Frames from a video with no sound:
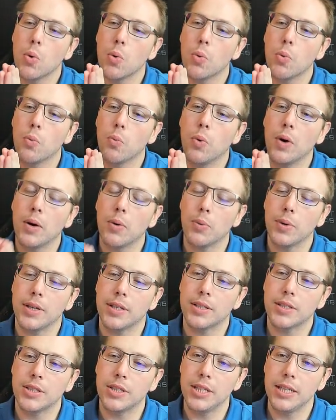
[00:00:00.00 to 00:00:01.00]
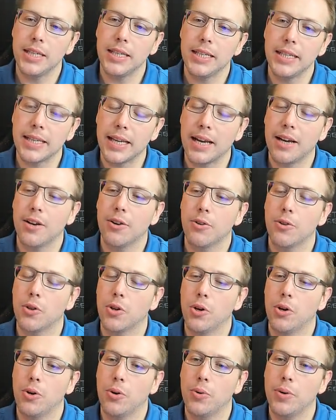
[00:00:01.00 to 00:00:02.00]
What we see now,
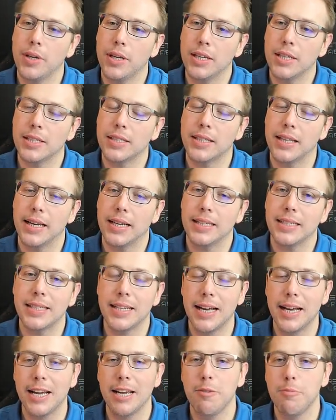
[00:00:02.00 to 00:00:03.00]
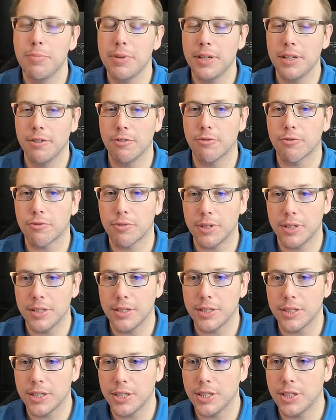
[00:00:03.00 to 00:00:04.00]
though, is that type
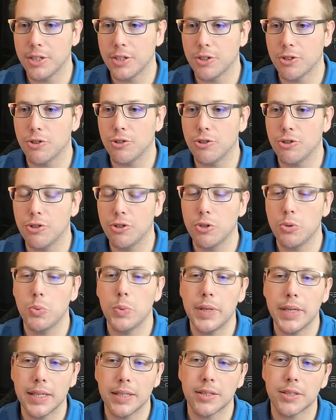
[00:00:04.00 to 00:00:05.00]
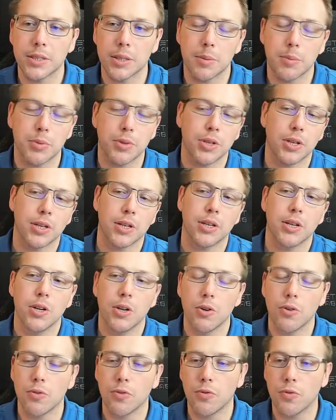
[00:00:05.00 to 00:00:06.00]
inference is doing something
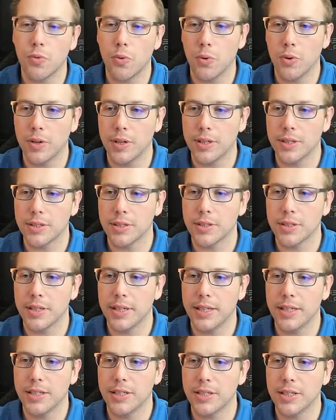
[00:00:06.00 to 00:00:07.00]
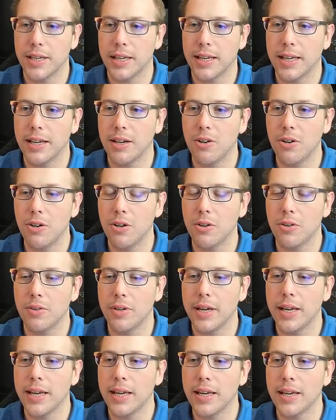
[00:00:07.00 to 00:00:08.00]
for us. It's saying, oh,
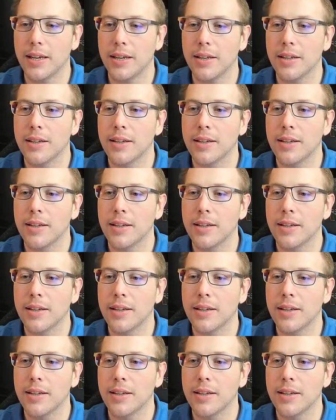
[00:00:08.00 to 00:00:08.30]
hey,